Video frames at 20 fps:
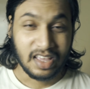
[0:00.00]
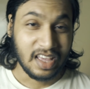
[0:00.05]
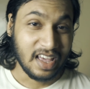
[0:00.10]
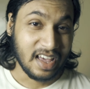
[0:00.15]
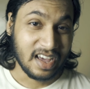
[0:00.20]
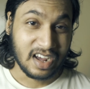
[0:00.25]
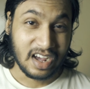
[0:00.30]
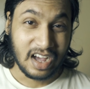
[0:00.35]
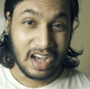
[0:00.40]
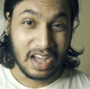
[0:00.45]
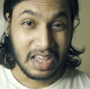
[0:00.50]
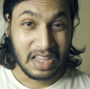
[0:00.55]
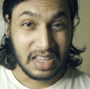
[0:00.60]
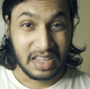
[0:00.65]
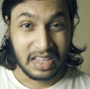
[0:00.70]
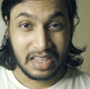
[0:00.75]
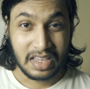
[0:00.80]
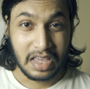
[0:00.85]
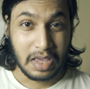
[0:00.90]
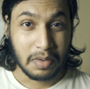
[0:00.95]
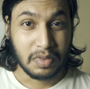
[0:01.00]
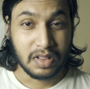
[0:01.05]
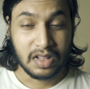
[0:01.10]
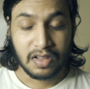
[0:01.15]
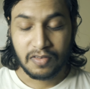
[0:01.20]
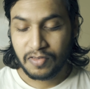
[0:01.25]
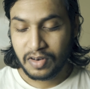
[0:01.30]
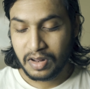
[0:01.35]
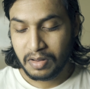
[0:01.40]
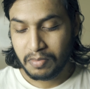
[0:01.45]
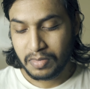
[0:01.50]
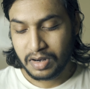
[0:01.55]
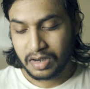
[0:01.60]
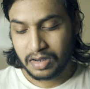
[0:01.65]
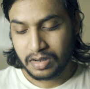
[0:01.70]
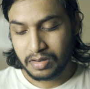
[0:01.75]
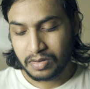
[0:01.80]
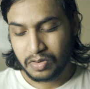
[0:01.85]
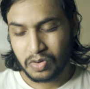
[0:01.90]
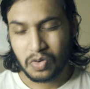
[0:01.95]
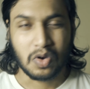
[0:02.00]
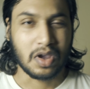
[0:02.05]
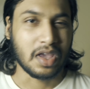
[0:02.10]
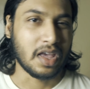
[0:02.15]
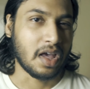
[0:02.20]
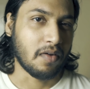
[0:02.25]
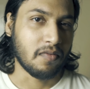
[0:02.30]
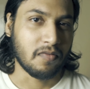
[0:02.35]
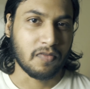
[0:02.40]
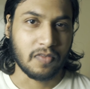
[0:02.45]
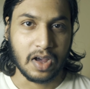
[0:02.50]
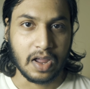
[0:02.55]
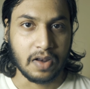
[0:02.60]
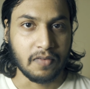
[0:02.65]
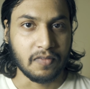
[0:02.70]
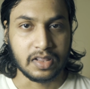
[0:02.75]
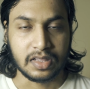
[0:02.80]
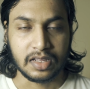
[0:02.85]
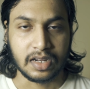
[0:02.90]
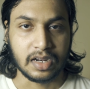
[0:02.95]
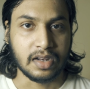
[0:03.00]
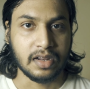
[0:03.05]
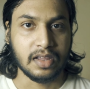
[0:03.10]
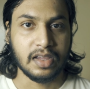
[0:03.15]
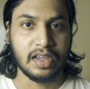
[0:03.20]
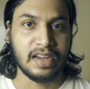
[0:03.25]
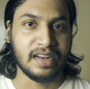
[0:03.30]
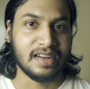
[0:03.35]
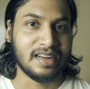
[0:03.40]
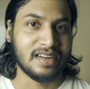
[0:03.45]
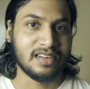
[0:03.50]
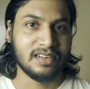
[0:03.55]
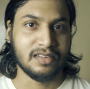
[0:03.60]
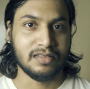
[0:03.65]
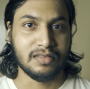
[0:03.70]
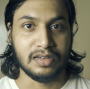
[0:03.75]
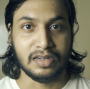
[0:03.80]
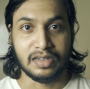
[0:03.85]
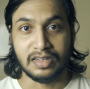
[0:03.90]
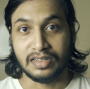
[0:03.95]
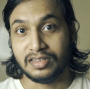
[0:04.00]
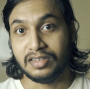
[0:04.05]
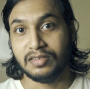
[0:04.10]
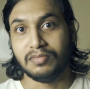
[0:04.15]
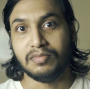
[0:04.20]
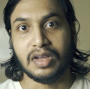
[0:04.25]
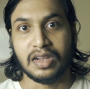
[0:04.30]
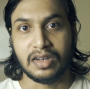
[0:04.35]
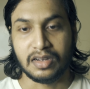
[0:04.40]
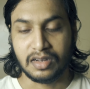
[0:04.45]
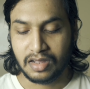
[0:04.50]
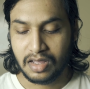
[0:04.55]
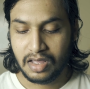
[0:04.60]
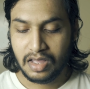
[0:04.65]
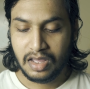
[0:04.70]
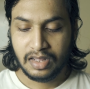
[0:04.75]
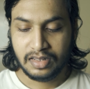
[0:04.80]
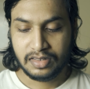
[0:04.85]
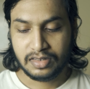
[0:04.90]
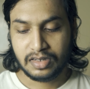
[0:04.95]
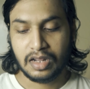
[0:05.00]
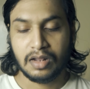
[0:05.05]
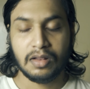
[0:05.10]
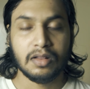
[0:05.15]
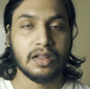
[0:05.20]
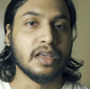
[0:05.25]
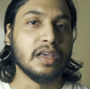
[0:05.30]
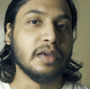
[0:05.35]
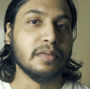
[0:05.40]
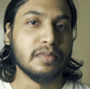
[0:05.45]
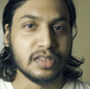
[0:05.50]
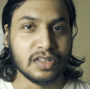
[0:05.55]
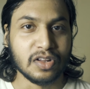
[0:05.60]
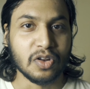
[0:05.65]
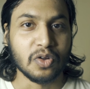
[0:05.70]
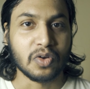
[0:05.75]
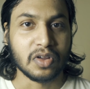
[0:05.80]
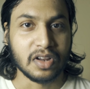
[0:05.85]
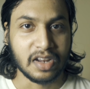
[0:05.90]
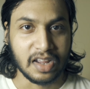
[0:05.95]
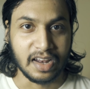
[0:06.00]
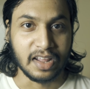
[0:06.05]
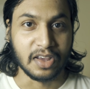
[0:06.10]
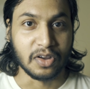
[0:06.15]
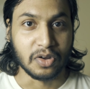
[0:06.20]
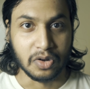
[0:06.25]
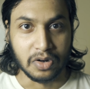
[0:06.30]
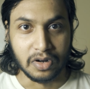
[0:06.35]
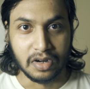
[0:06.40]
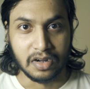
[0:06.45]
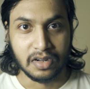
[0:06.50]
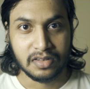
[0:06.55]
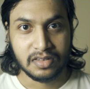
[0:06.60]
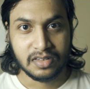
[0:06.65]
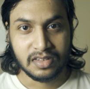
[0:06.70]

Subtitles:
A guy came in the frame, but okay, I'm fine with it. It doesn't matter. Still, image looks really good.